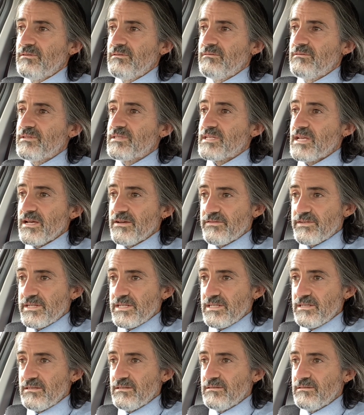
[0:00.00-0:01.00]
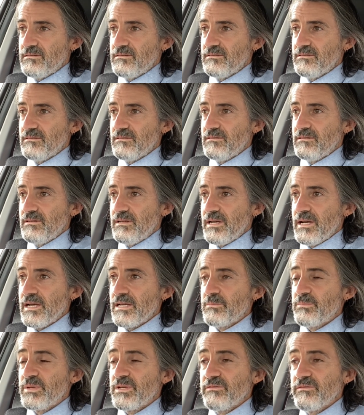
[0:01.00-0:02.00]
safety and a
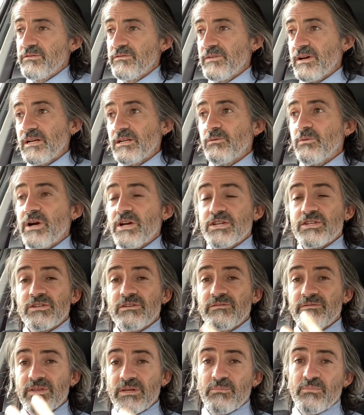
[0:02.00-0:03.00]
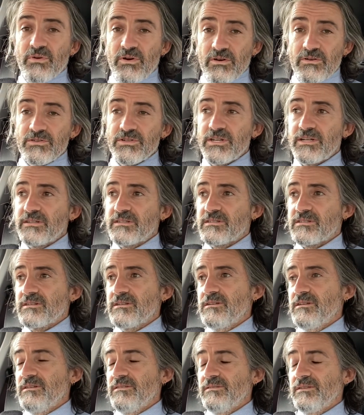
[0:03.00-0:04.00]
bit of evaluation of their projects
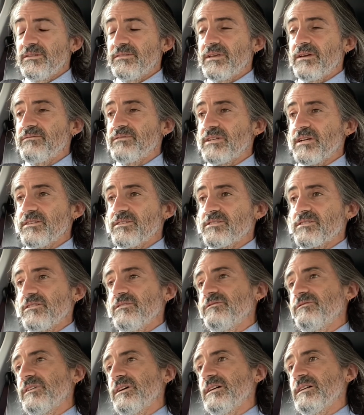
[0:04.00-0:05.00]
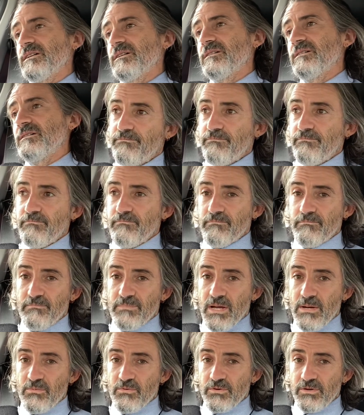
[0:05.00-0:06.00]
that they've done so far.
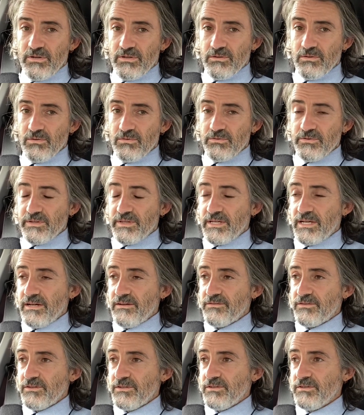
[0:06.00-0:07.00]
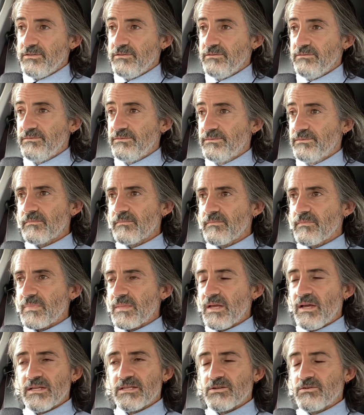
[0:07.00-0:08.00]
Paperwork galore in the afternoon.
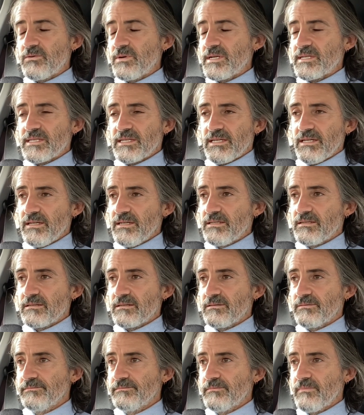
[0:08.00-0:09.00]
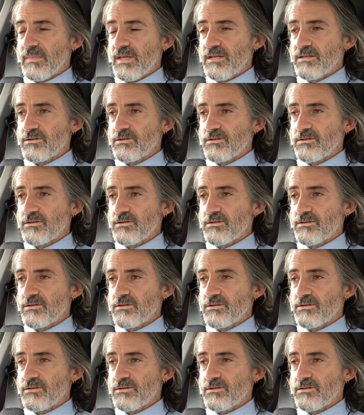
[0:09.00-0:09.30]
That's always the case. There's